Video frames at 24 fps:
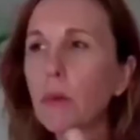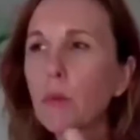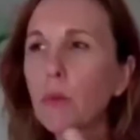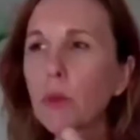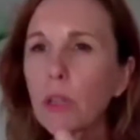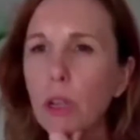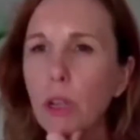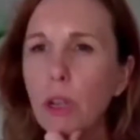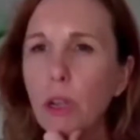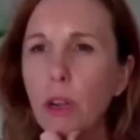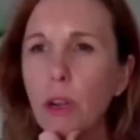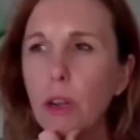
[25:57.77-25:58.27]
Was
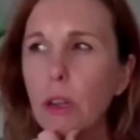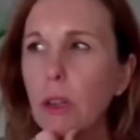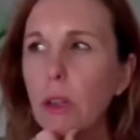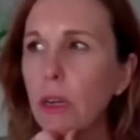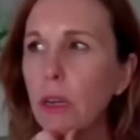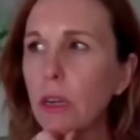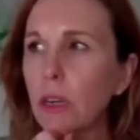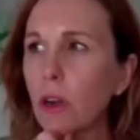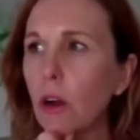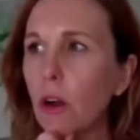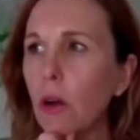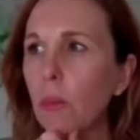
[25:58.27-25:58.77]
it you
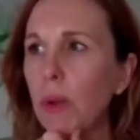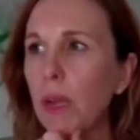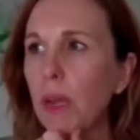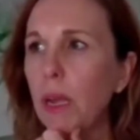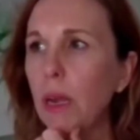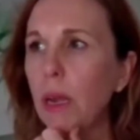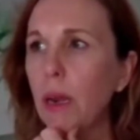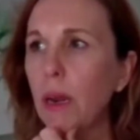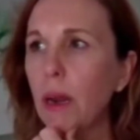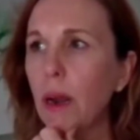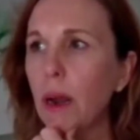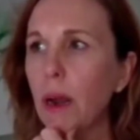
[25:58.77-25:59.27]
that told
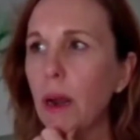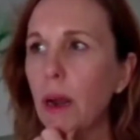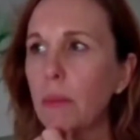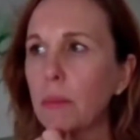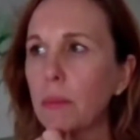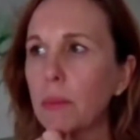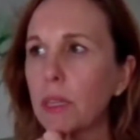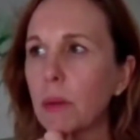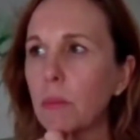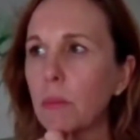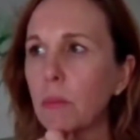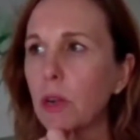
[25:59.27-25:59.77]
me
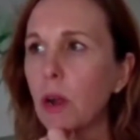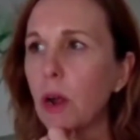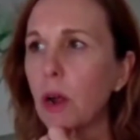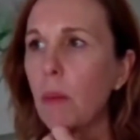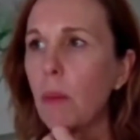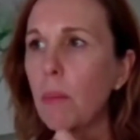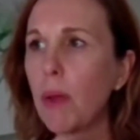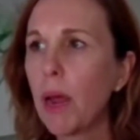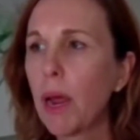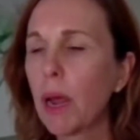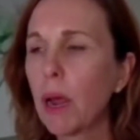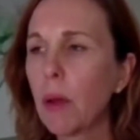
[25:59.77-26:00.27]
some
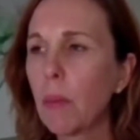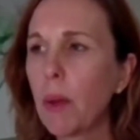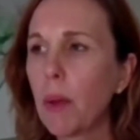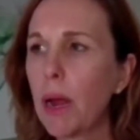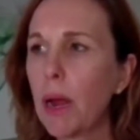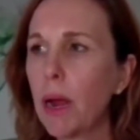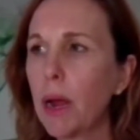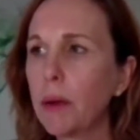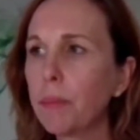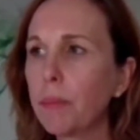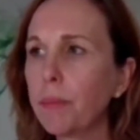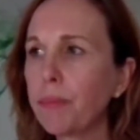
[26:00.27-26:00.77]
time back
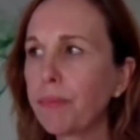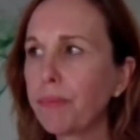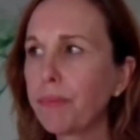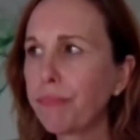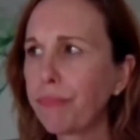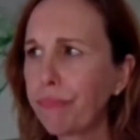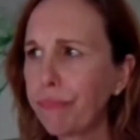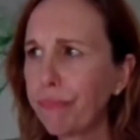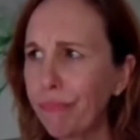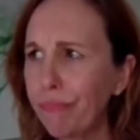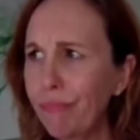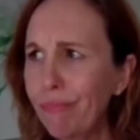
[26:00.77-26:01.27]
about,
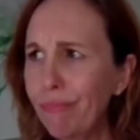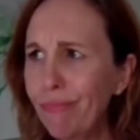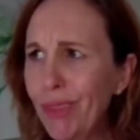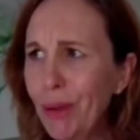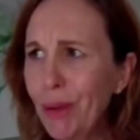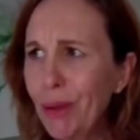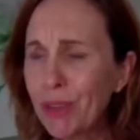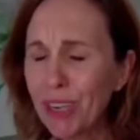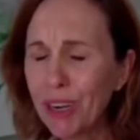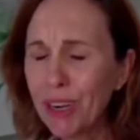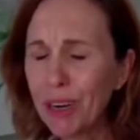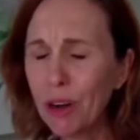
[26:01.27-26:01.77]

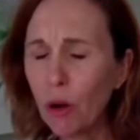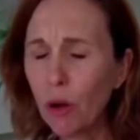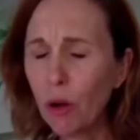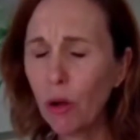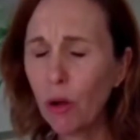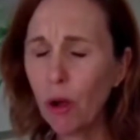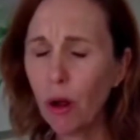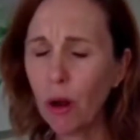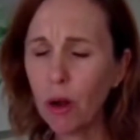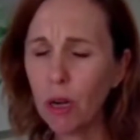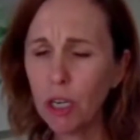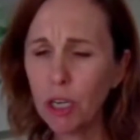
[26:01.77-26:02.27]
was it an
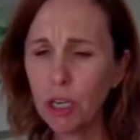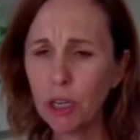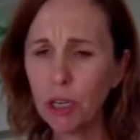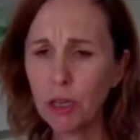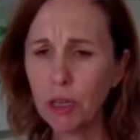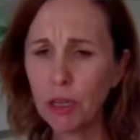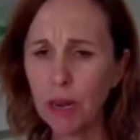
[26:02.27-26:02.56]
oncologist